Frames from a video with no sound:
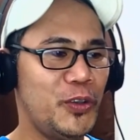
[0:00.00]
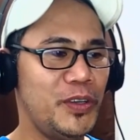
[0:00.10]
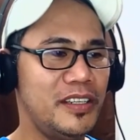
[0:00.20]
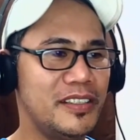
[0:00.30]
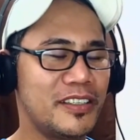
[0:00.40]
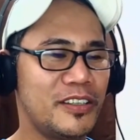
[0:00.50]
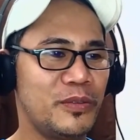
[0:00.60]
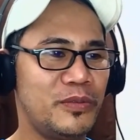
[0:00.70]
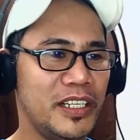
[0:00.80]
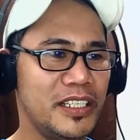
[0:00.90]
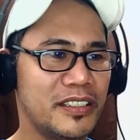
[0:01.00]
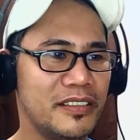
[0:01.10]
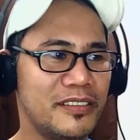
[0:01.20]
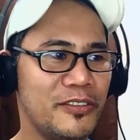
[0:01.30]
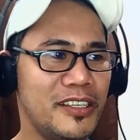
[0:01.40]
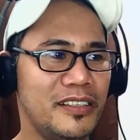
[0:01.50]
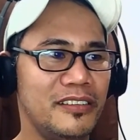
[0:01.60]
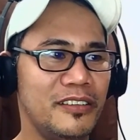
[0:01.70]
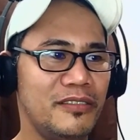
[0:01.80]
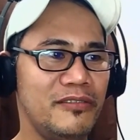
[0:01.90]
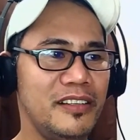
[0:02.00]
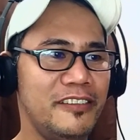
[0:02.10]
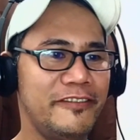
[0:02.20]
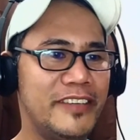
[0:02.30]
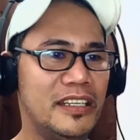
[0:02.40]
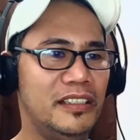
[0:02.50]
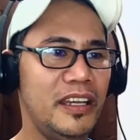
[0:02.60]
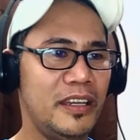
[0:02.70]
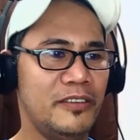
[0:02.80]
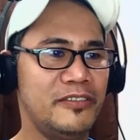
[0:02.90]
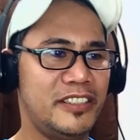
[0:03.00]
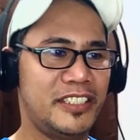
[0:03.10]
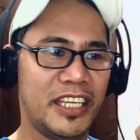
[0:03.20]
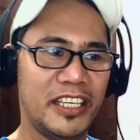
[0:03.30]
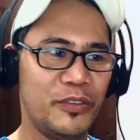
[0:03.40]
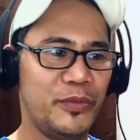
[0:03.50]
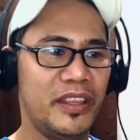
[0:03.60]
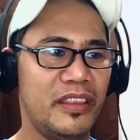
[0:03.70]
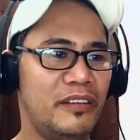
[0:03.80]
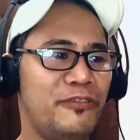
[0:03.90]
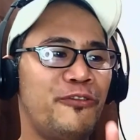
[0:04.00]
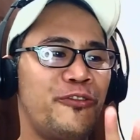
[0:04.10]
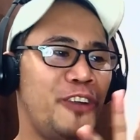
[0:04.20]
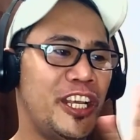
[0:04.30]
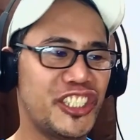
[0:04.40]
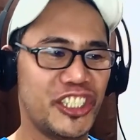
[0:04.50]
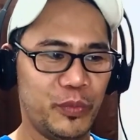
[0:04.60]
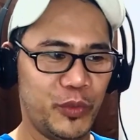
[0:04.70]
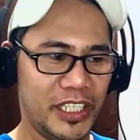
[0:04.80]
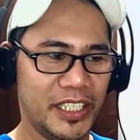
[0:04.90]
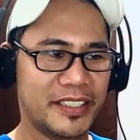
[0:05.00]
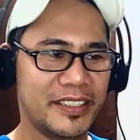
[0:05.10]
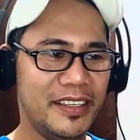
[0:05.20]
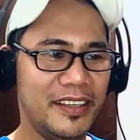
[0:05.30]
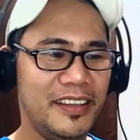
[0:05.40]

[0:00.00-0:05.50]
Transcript: Goodness gracious, you can you can really feel how genuine their friendship is.